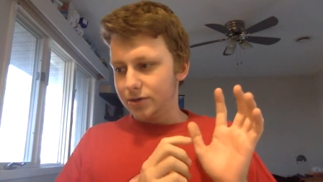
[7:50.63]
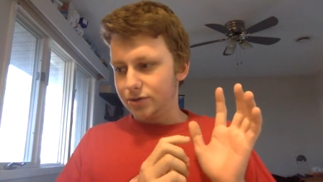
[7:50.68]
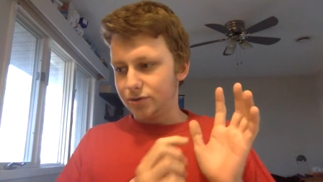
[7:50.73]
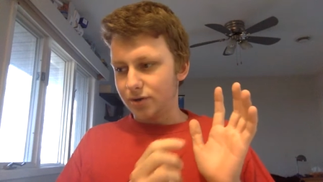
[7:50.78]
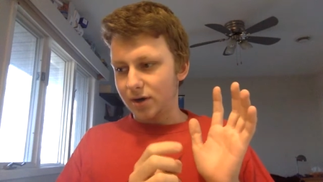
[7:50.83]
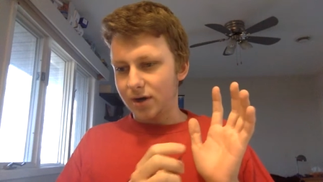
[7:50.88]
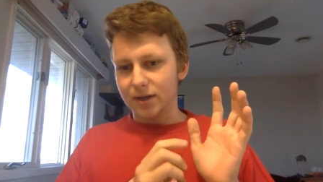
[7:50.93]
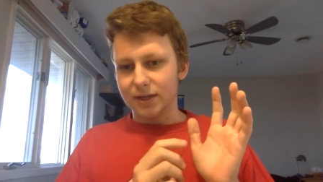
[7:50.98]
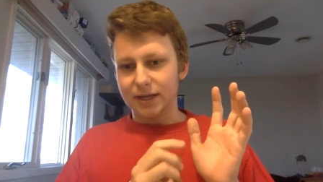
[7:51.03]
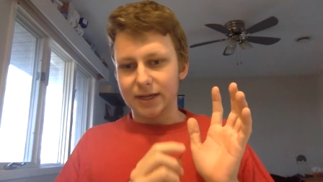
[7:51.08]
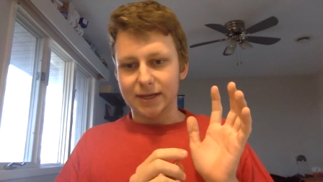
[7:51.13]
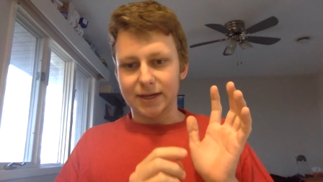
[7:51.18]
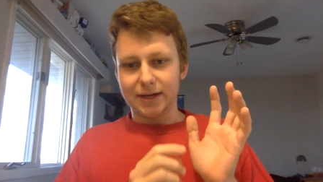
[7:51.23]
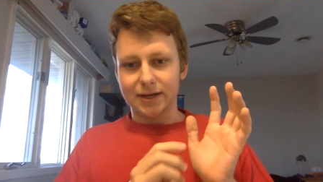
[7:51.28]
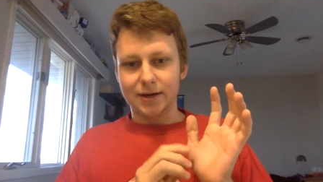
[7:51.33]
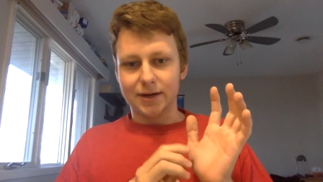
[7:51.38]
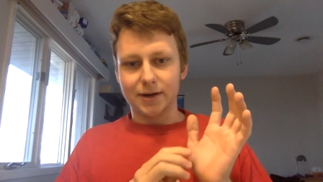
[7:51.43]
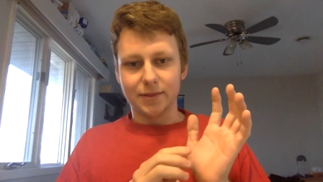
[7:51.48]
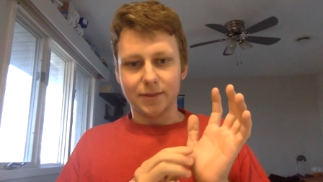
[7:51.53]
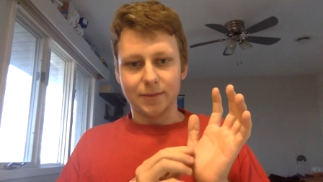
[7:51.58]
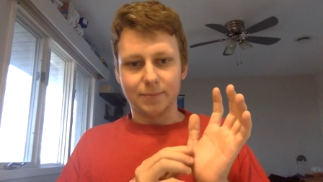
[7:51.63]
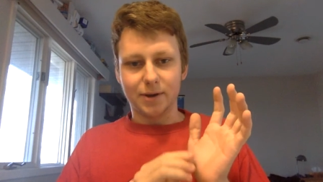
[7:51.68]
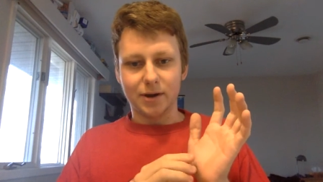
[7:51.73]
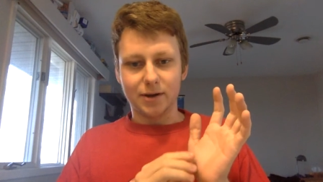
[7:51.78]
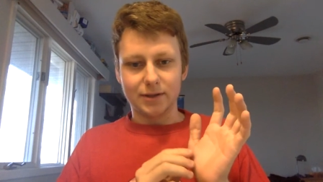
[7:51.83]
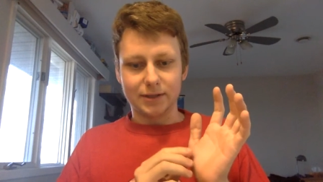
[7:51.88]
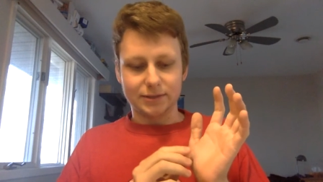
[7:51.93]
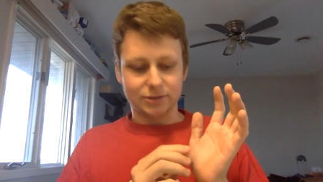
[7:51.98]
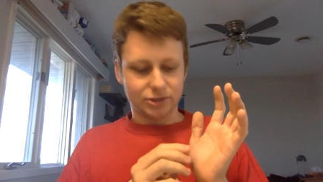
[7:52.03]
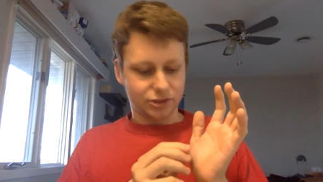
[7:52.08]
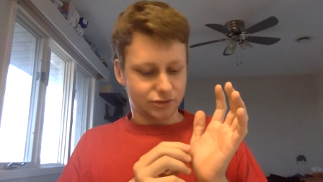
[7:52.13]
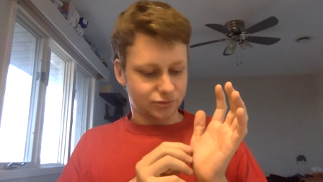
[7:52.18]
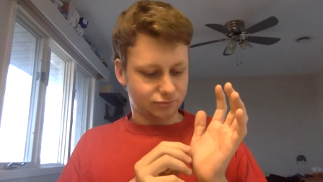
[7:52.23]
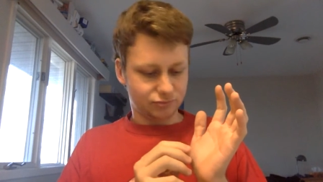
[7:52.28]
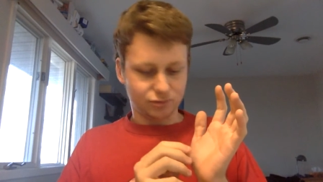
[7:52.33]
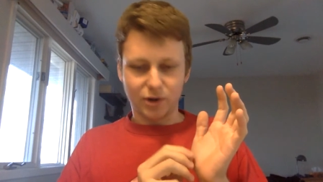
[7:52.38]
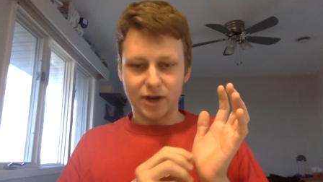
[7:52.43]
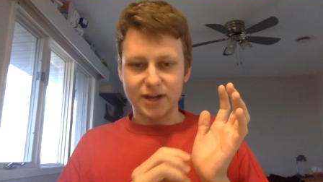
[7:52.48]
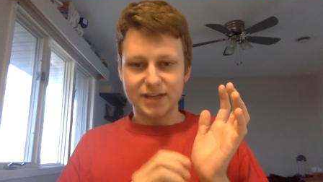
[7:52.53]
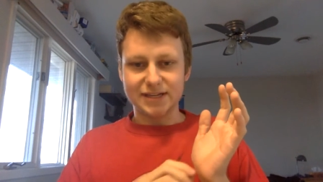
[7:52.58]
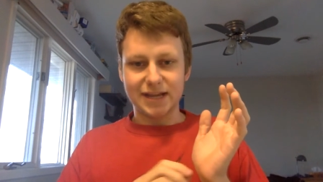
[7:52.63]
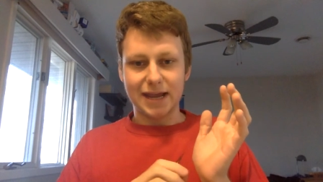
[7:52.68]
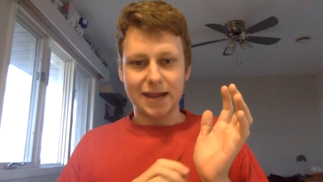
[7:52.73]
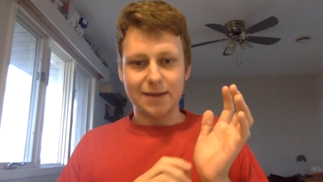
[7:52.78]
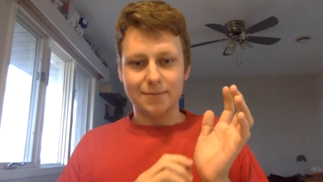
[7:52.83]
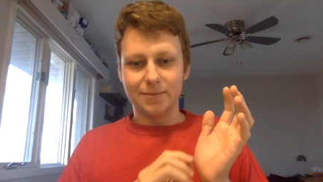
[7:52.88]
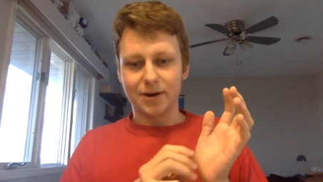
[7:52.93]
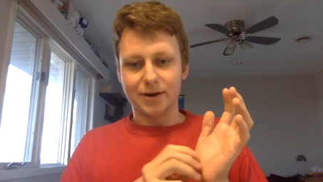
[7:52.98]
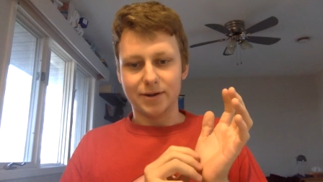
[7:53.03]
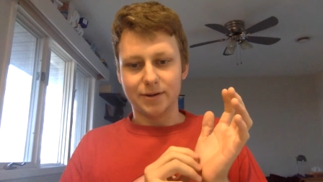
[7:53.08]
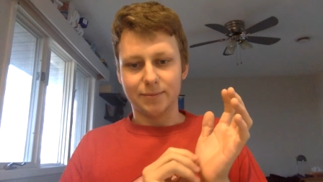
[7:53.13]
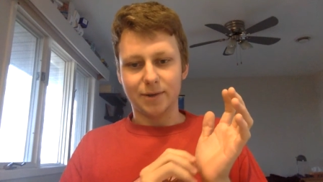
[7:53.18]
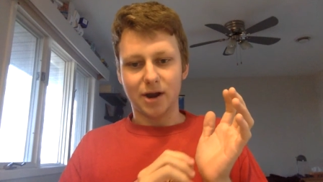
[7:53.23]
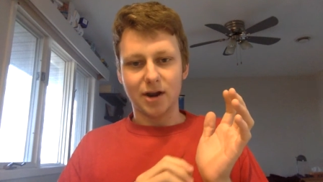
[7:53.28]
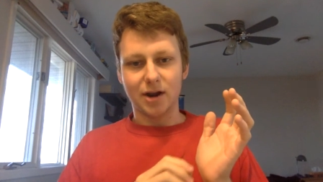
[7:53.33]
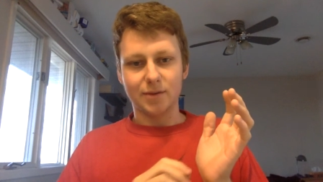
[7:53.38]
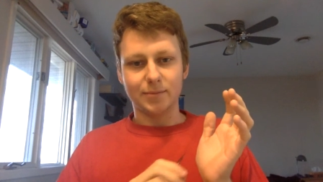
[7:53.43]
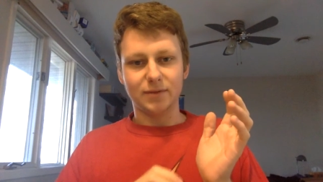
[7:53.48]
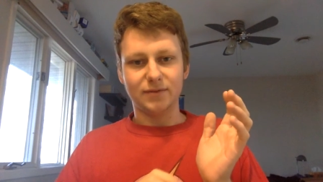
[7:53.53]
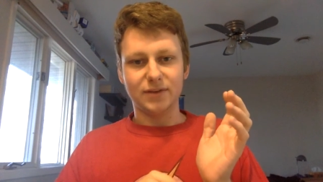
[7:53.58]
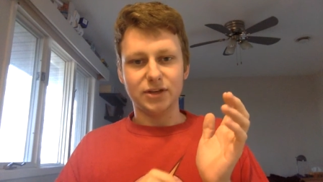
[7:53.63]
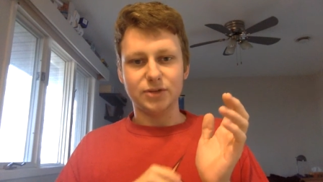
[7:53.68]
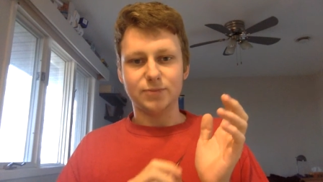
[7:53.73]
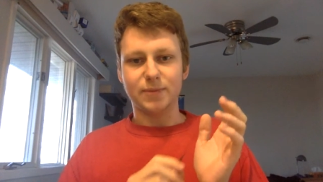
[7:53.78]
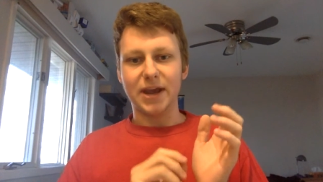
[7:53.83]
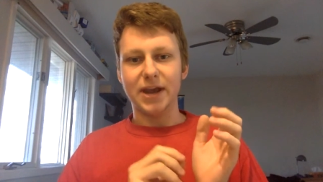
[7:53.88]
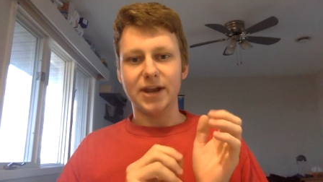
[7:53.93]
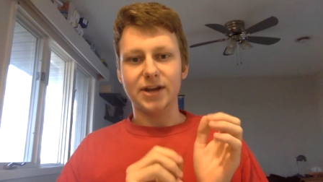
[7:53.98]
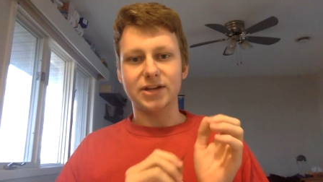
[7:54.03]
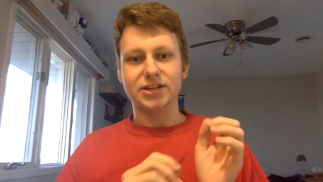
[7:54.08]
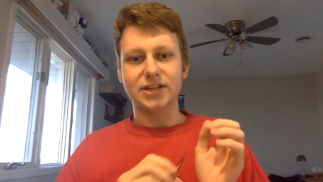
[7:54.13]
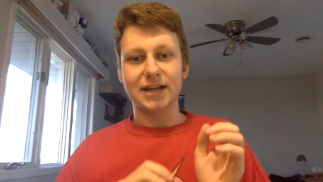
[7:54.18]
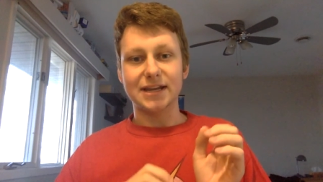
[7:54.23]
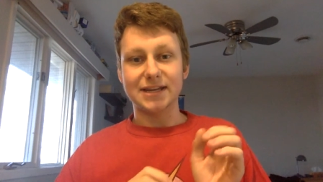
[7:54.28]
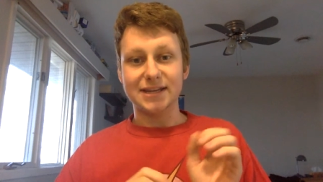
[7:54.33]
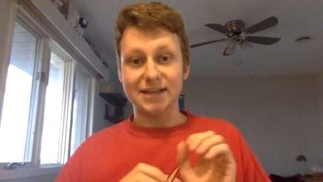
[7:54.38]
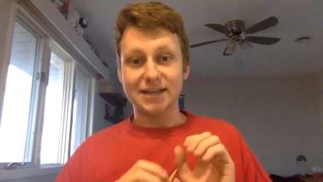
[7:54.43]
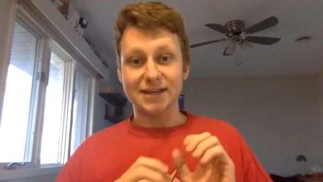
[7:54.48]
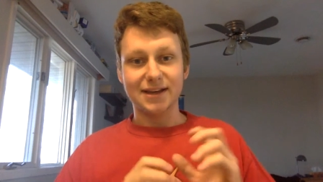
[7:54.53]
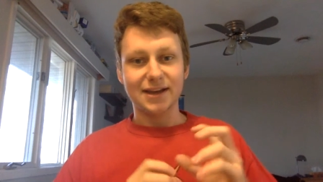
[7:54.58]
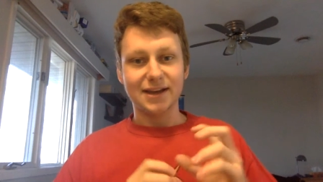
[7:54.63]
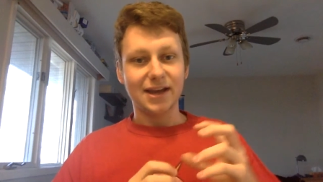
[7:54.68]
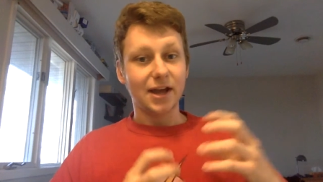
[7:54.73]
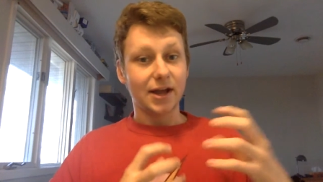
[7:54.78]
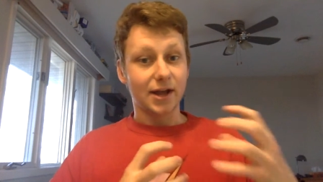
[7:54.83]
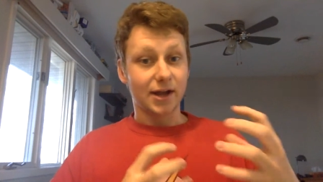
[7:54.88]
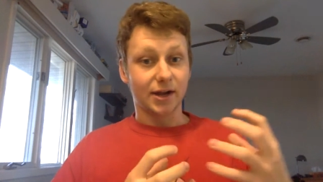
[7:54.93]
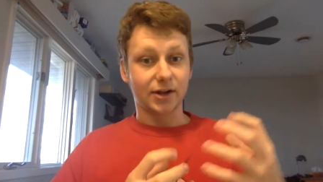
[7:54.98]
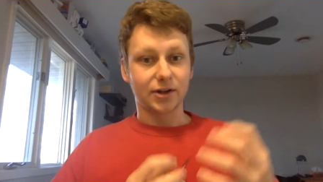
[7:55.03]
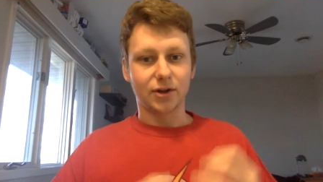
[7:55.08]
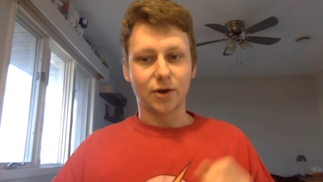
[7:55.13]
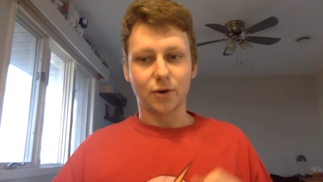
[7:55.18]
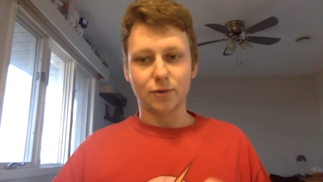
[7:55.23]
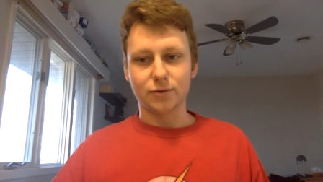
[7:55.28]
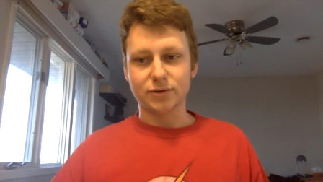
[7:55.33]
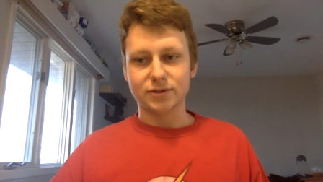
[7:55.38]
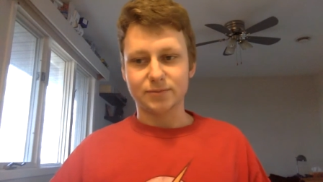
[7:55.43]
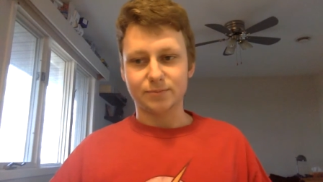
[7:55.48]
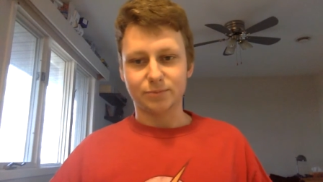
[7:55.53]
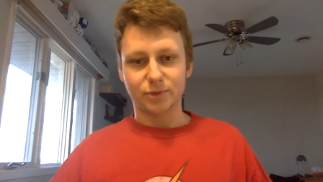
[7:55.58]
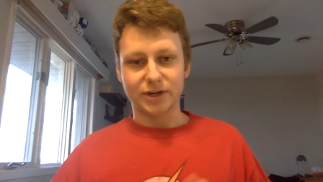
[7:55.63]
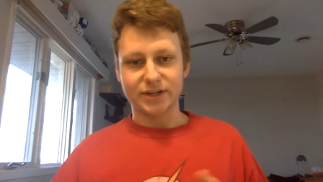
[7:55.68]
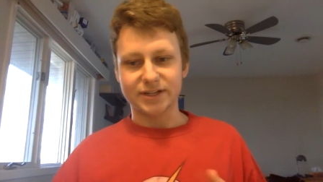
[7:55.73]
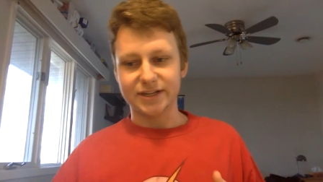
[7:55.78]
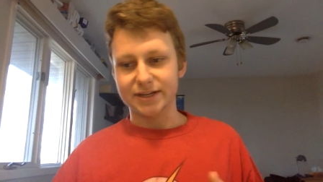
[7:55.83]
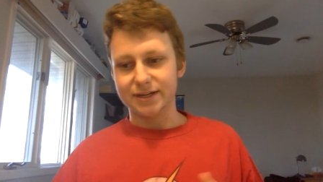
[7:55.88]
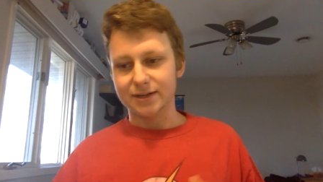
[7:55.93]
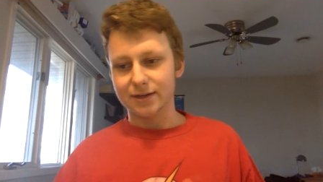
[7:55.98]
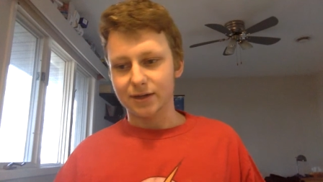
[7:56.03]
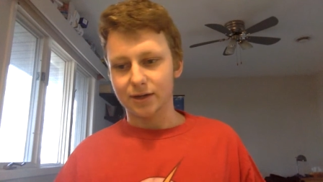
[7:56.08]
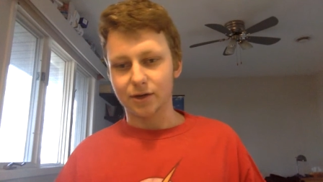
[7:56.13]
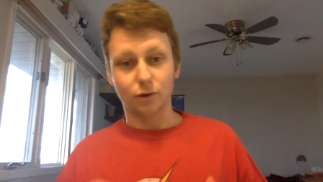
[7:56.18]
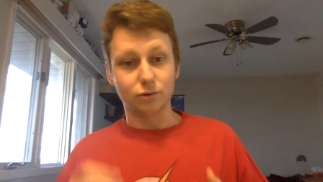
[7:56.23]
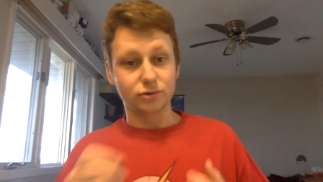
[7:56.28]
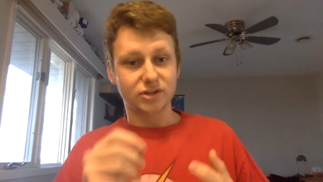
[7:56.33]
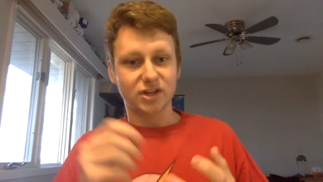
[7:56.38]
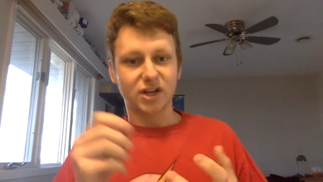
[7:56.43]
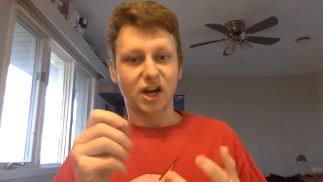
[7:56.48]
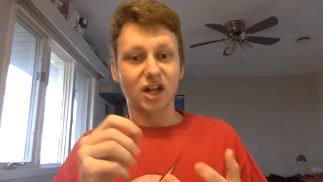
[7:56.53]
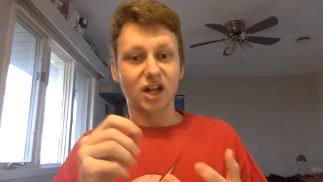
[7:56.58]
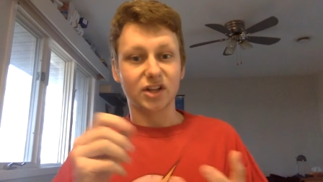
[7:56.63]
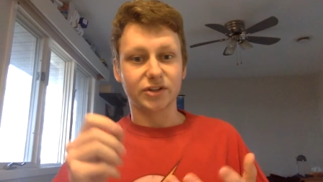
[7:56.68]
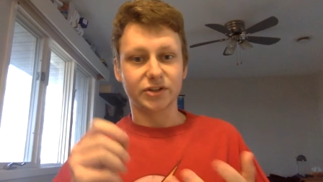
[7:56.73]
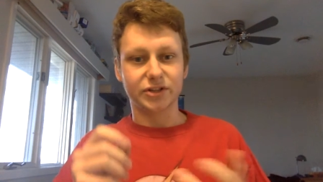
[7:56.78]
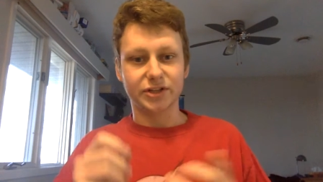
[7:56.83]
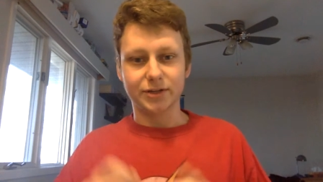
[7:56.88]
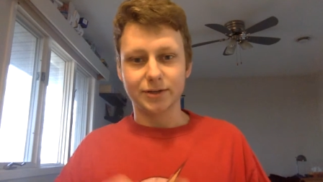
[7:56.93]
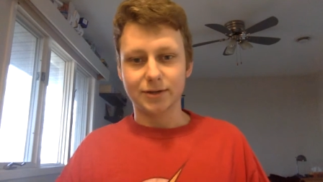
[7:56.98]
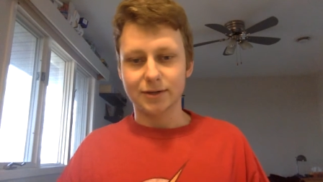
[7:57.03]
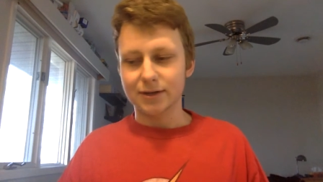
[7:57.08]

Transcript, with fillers: draw like uh, on the like just write his name on the bottom of each page that he uh, ghost printed, ghost colored,